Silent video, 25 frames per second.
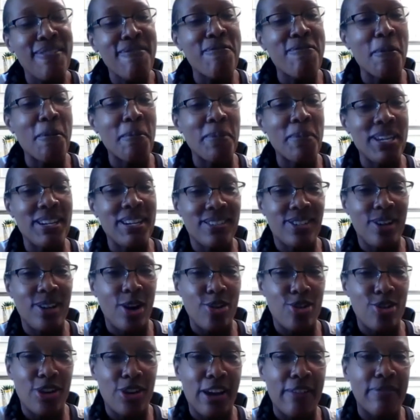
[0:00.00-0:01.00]
for me to
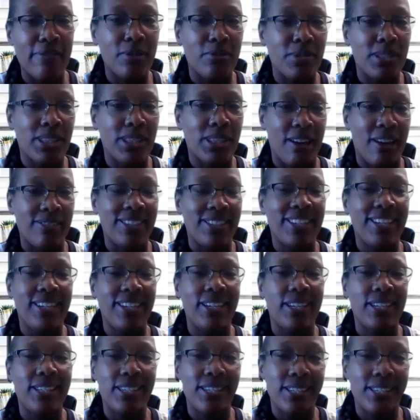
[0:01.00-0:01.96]
start traveling without the kids.